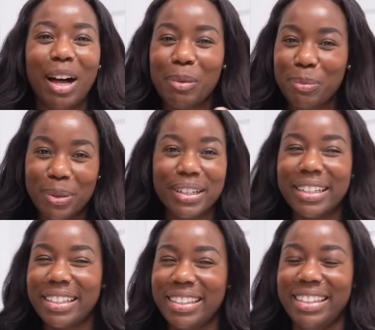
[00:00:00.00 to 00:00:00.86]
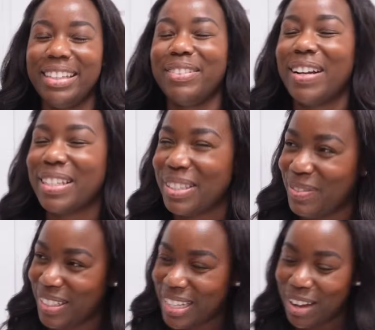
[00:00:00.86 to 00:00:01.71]
I'll put the
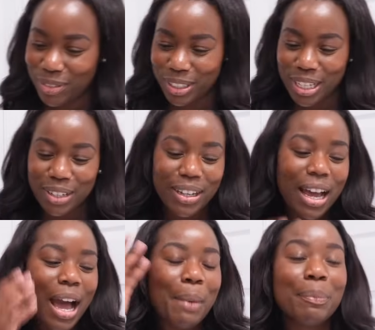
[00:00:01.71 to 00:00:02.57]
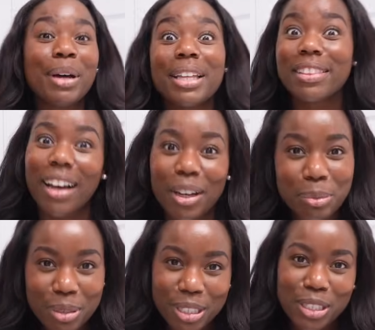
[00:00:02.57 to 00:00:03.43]
recipe down below. But I thought
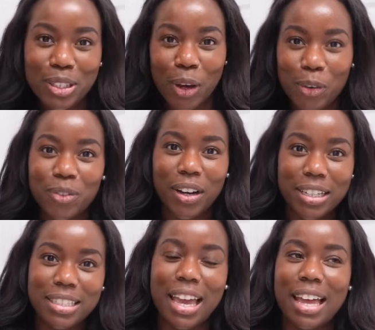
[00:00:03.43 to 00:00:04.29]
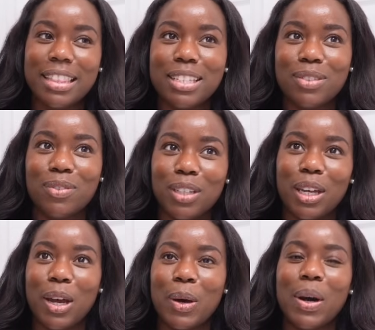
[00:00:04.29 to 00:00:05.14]
it would be so fun to end this
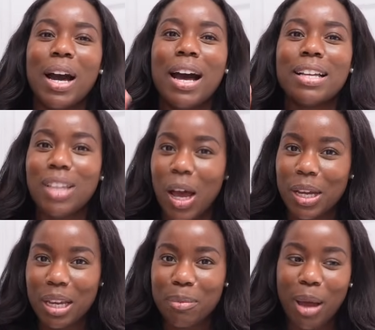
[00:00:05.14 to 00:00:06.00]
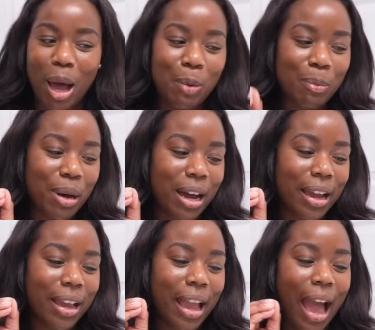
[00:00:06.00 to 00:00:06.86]
video talking about
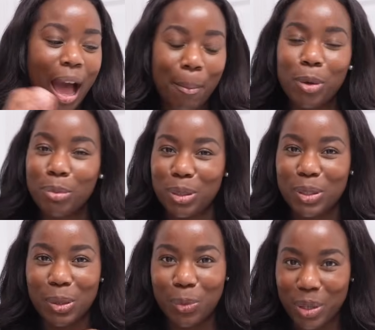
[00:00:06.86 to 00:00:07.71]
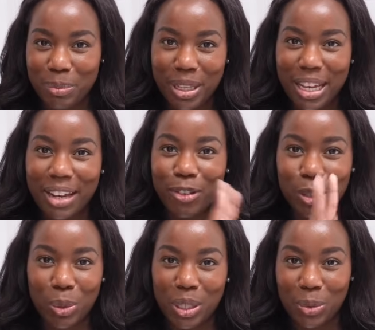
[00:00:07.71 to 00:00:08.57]
my Apple Music replay for
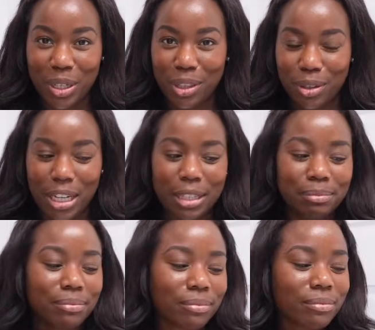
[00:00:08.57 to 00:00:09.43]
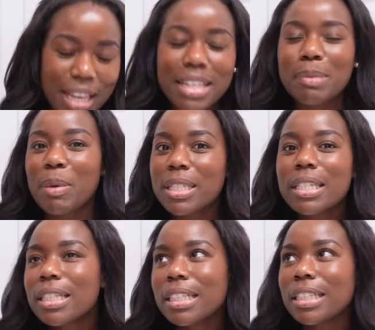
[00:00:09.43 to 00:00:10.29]
2023. It's
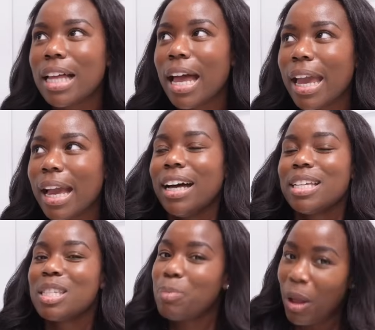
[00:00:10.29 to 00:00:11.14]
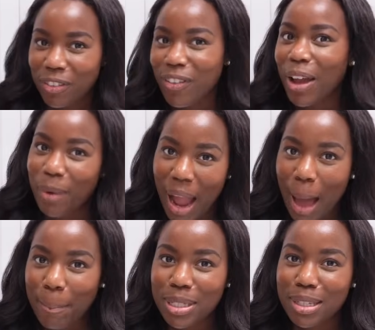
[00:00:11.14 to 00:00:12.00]
basically like Spotify
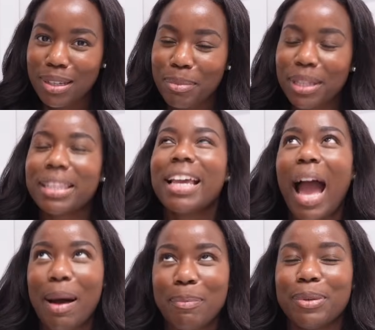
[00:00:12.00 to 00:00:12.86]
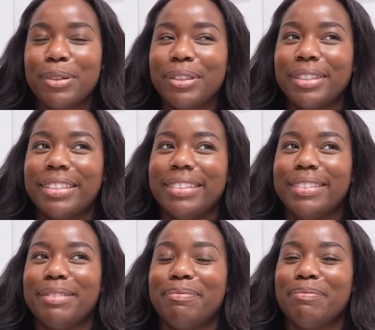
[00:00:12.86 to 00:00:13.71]
Wrapped, but the Apple
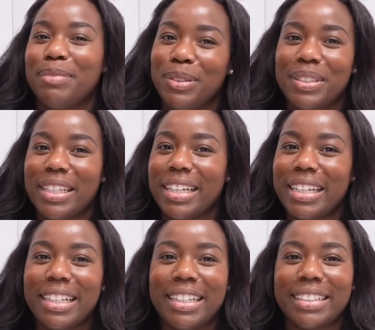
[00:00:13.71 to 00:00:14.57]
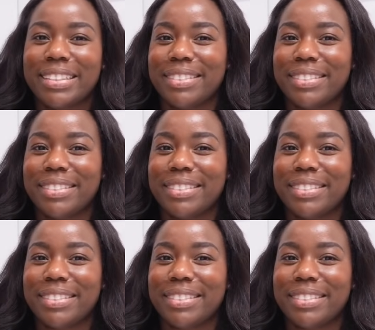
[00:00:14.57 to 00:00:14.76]
Music